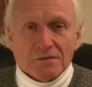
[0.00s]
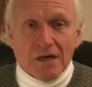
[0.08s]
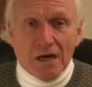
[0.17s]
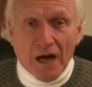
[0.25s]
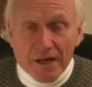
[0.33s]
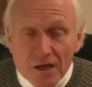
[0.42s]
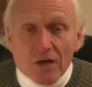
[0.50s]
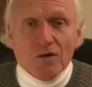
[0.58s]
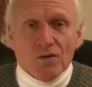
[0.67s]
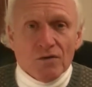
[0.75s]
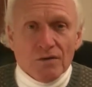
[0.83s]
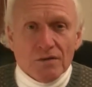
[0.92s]
I
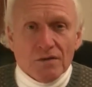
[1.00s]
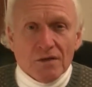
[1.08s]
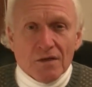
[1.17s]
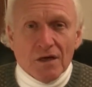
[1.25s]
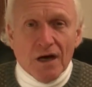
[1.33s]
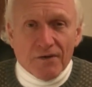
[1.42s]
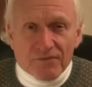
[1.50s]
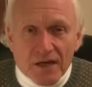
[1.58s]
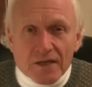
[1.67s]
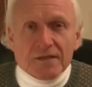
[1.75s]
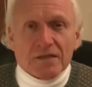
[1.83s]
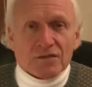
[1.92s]
know. I've
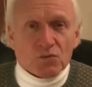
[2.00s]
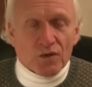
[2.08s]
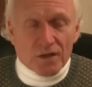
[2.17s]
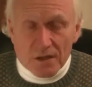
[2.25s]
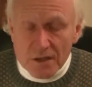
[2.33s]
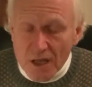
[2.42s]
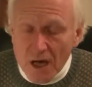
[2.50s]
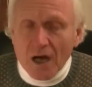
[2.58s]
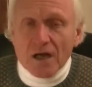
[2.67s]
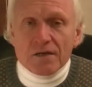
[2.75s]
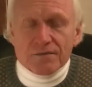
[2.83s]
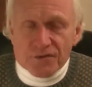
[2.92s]
done this with a
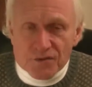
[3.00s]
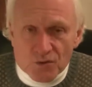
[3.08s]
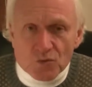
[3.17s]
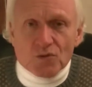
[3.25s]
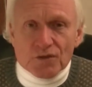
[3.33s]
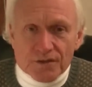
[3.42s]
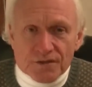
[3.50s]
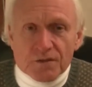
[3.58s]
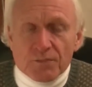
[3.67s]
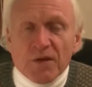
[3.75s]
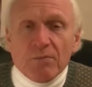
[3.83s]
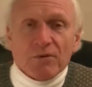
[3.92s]
lot of stores. The
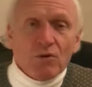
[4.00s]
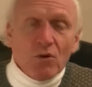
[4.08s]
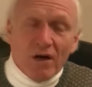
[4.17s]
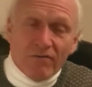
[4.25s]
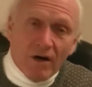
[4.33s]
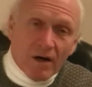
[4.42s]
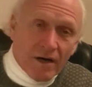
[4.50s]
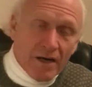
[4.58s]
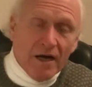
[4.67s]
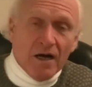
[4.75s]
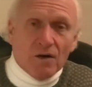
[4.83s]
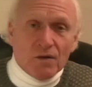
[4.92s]
people who have hung it
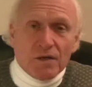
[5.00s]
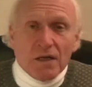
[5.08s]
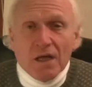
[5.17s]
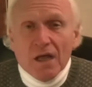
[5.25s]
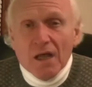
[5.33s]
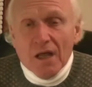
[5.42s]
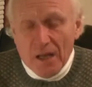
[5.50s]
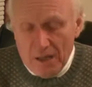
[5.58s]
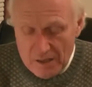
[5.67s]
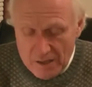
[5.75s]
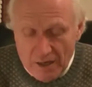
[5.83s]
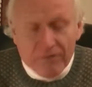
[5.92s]
out
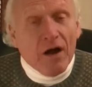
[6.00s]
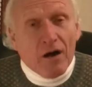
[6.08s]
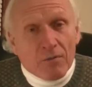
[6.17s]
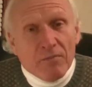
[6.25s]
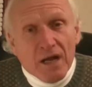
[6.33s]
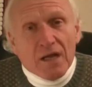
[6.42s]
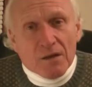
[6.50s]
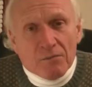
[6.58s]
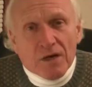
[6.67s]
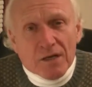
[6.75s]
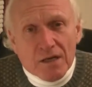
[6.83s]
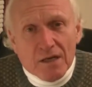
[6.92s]
are making
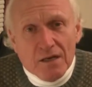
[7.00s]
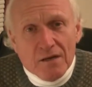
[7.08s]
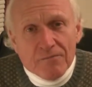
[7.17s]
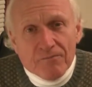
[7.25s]
money.